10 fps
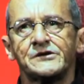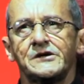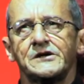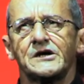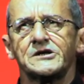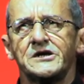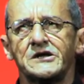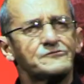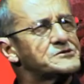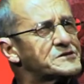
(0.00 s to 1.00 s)
and
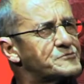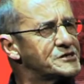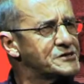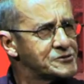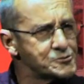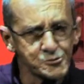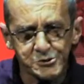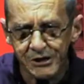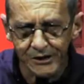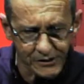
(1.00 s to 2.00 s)
inevitably you
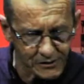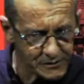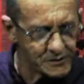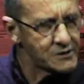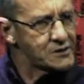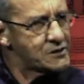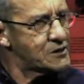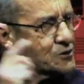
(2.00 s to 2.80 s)
see or